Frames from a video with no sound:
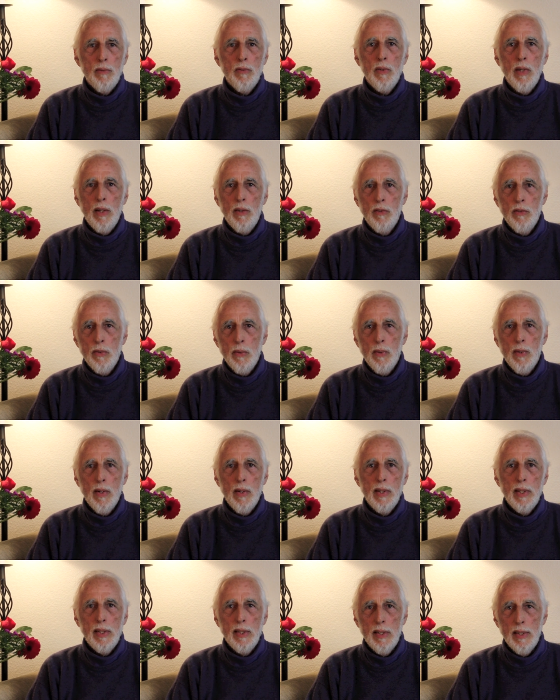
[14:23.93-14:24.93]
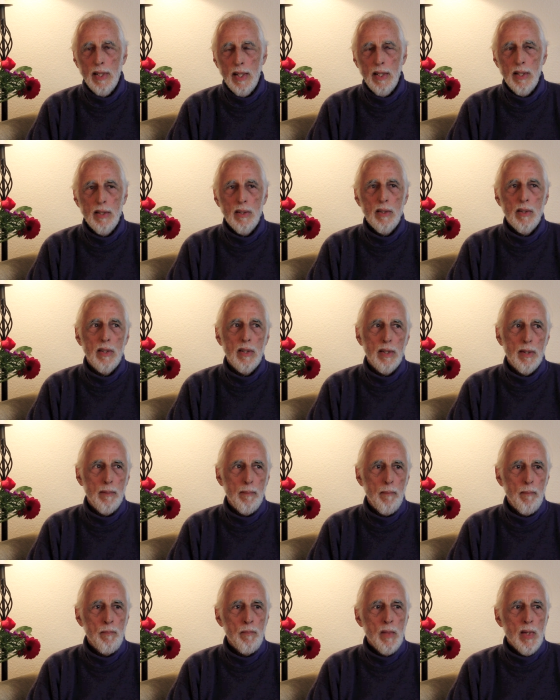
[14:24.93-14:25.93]
sanctuary, and
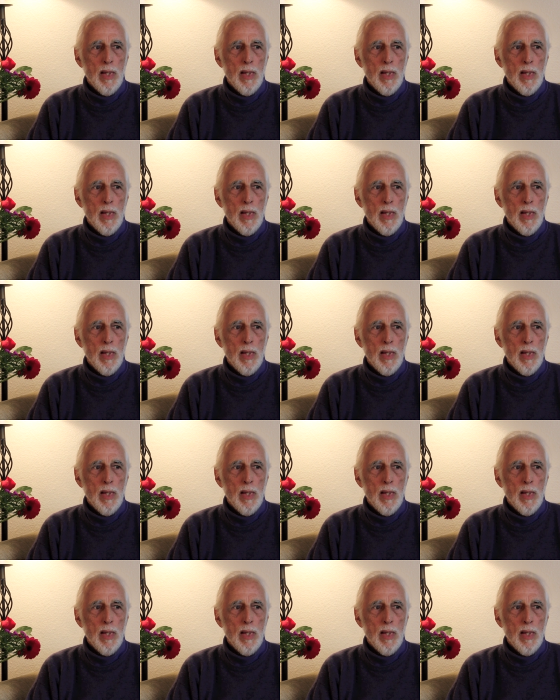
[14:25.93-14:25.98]
a